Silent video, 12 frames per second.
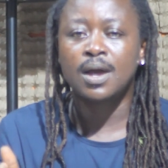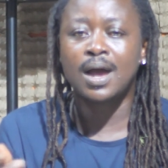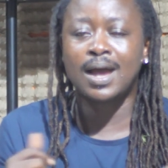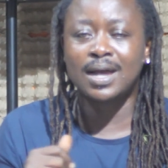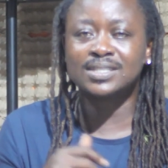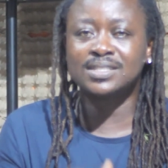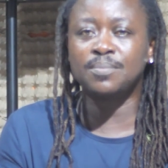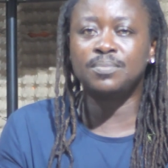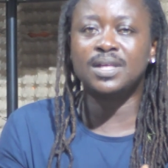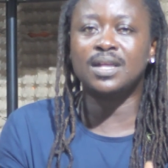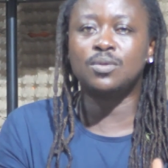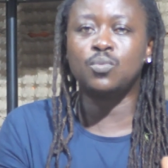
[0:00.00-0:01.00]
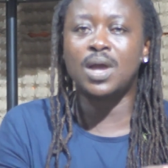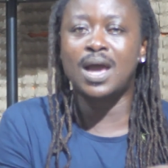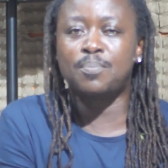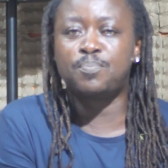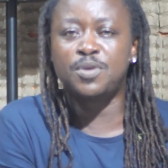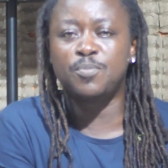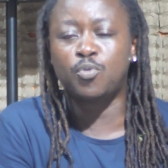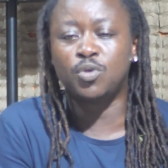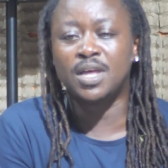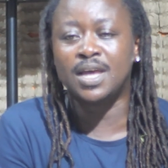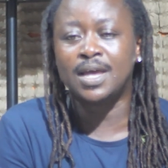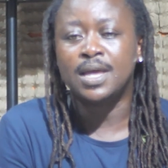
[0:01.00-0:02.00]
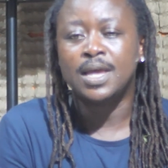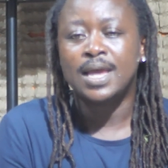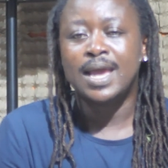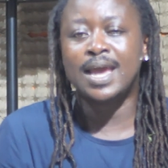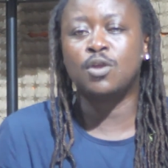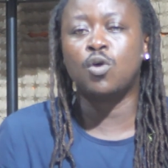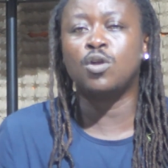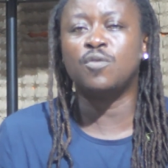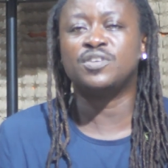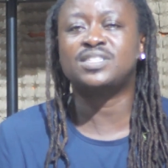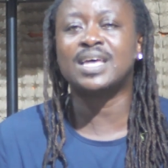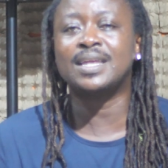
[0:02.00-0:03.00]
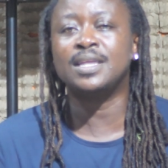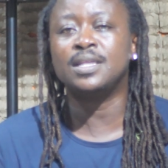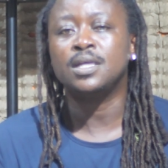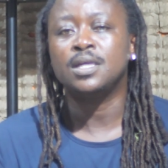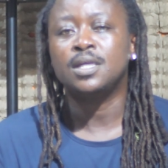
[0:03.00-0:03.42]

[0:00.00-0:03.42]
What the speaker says: I accept that we had people there and all of a sudden